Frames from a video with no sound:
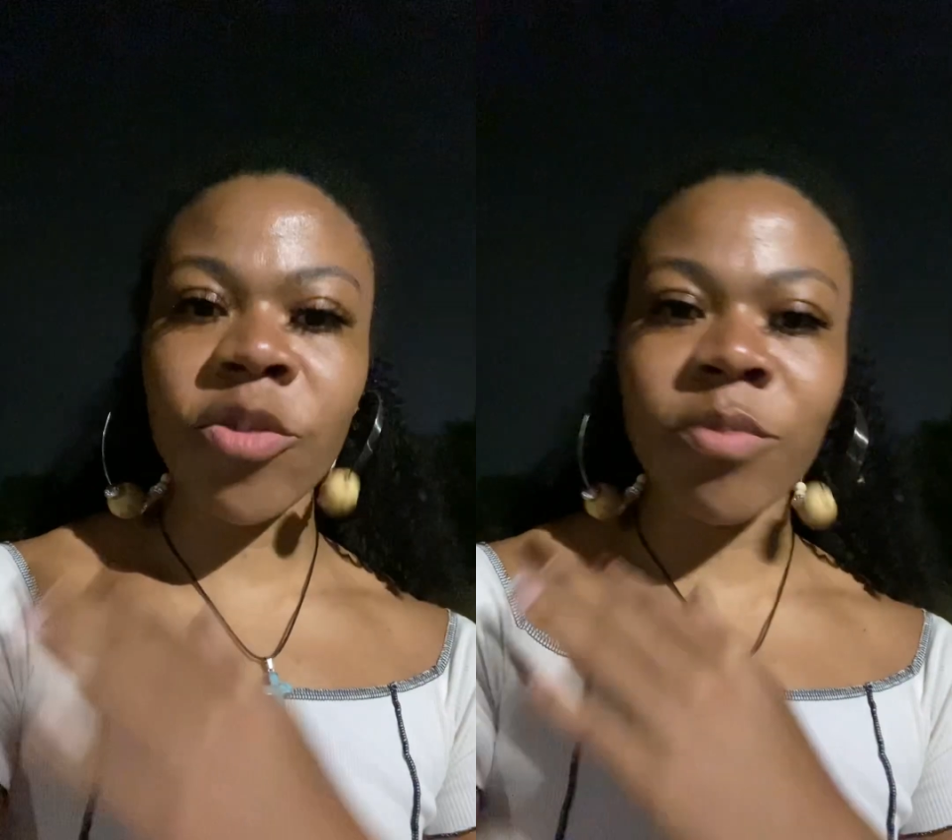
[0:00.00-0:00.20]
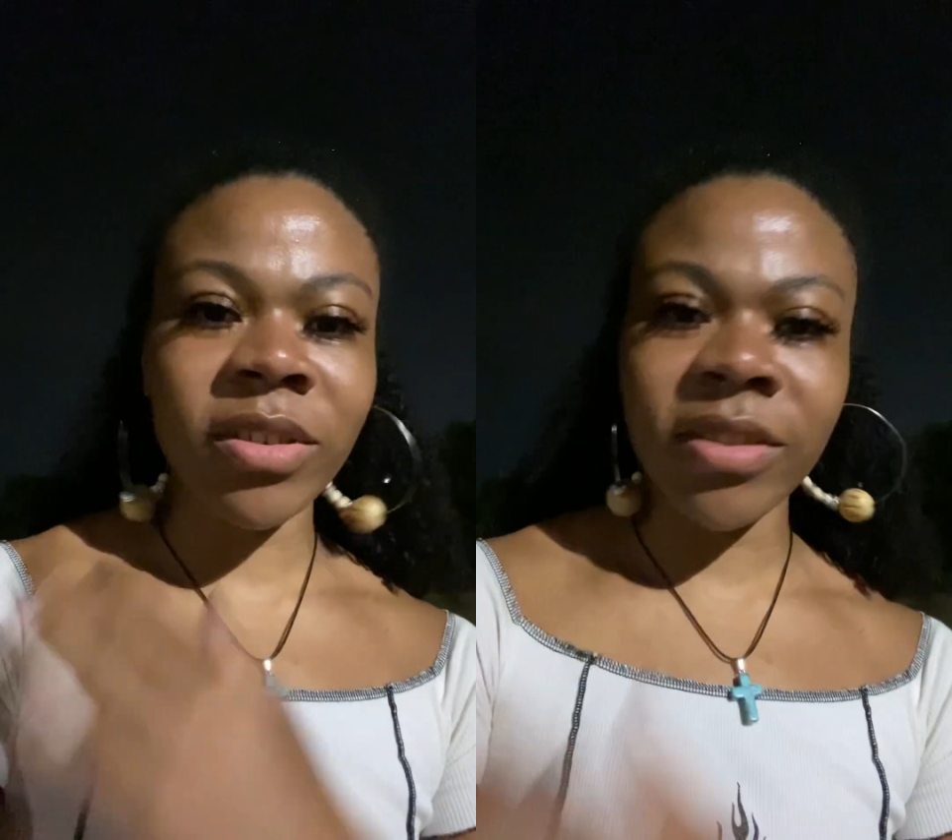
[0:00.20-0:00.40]

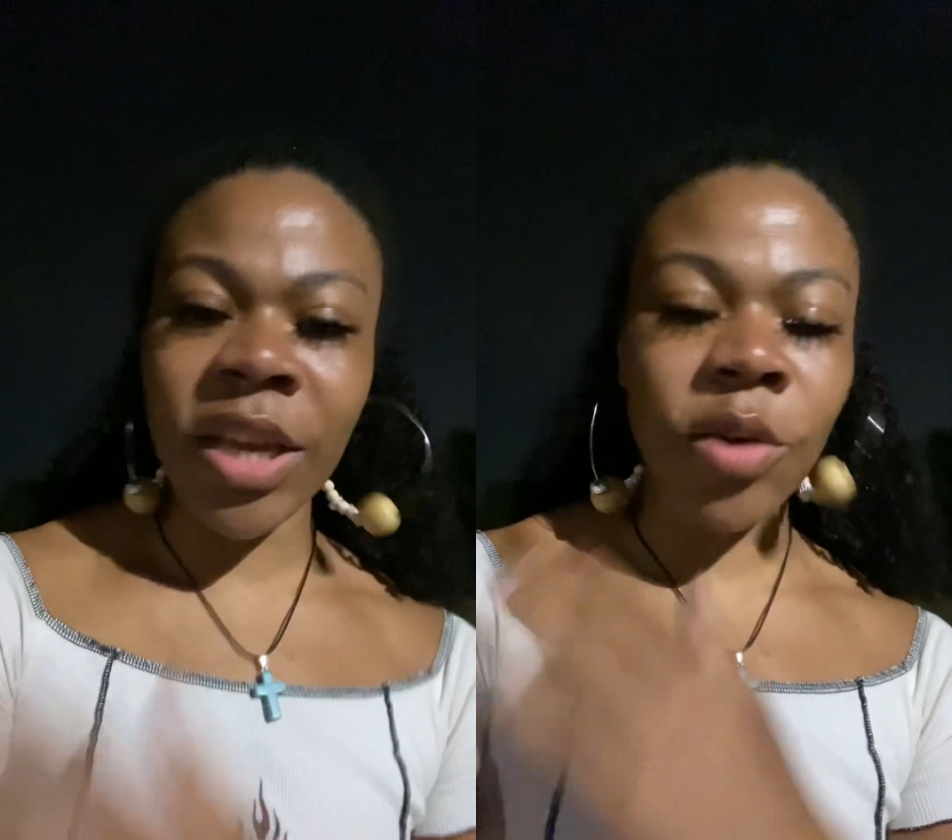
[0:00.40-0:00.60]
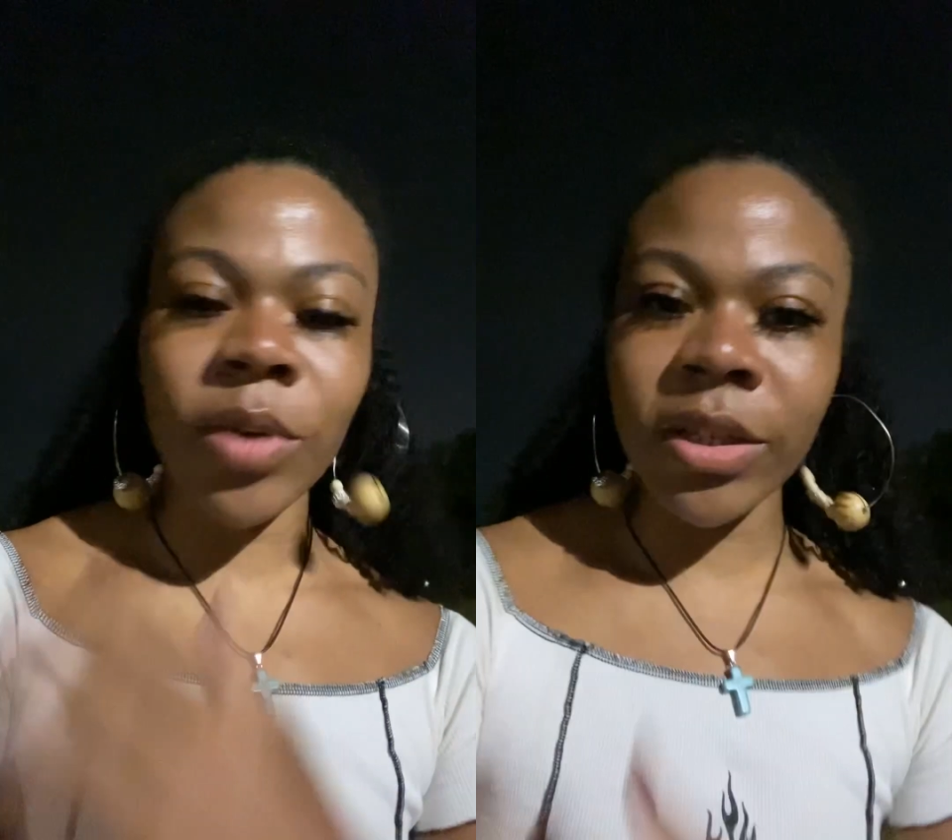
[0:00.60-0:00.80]
I'm going to
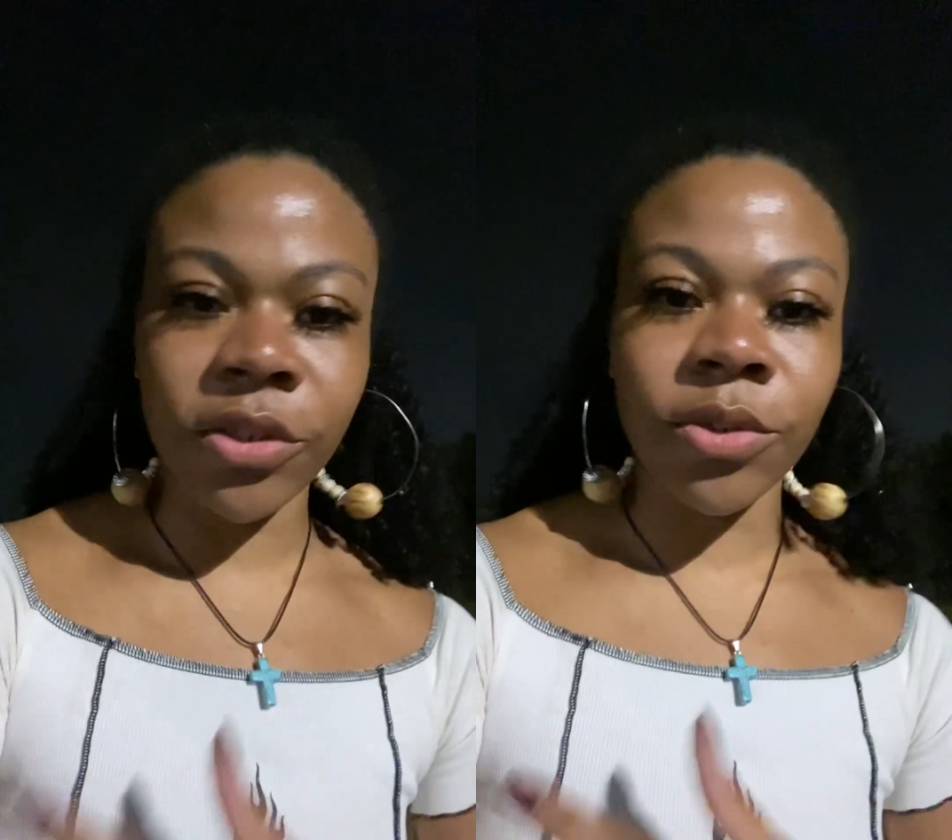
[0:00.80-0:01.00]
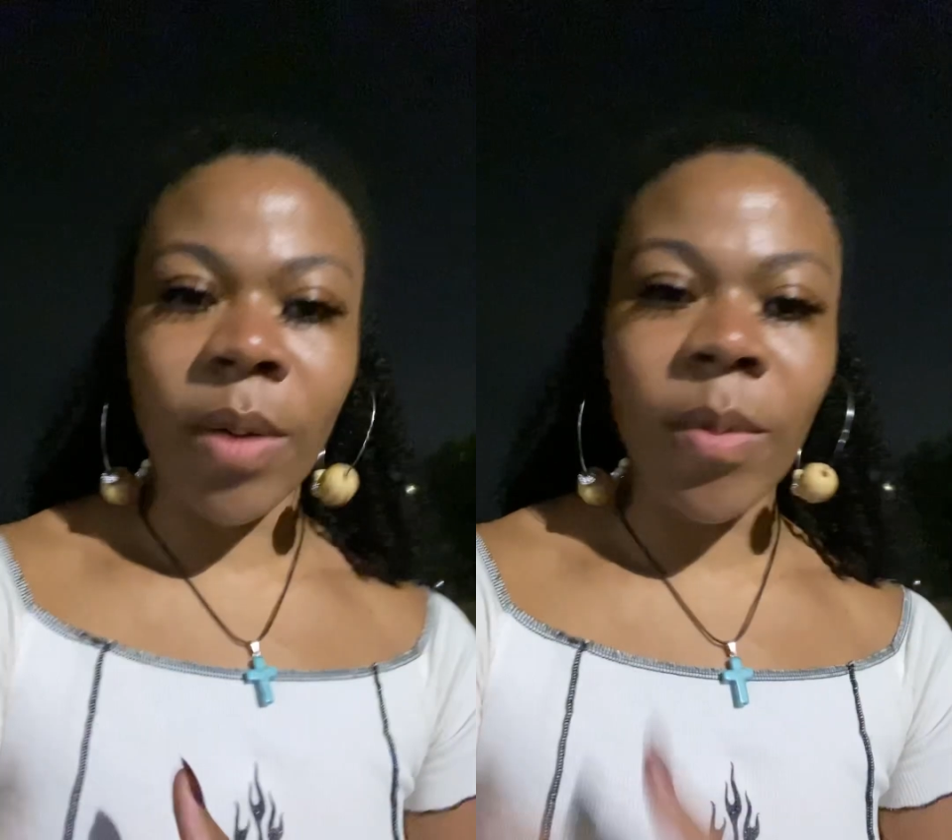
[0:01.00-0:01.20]
stick with
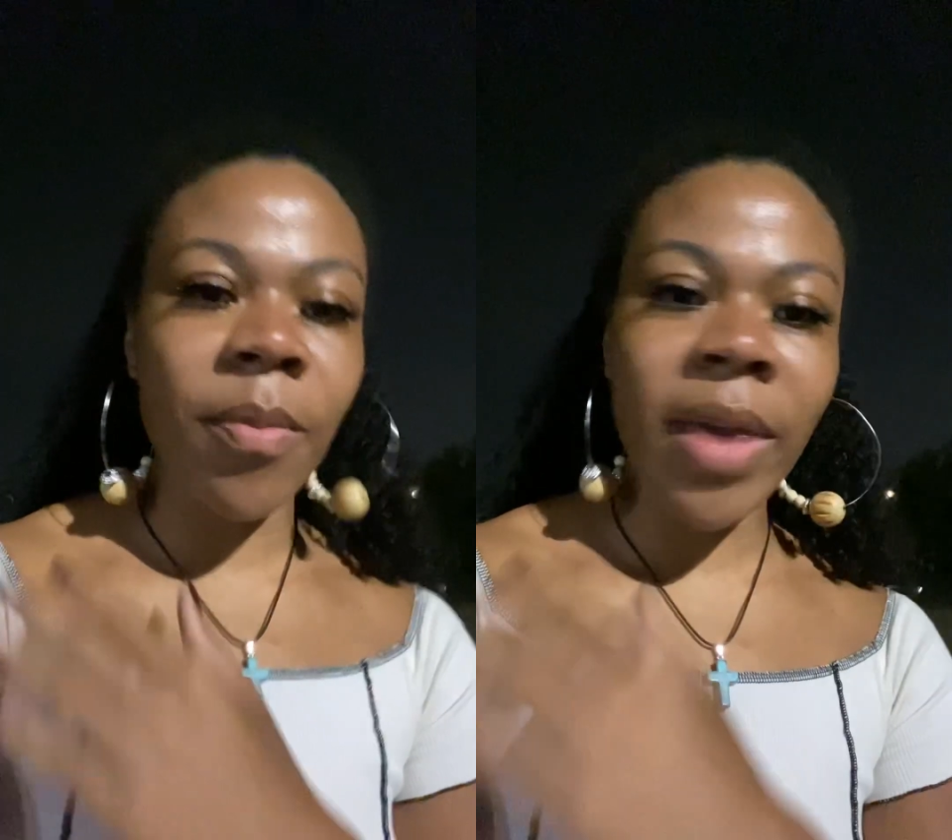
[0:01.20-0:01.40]
you. I'm going to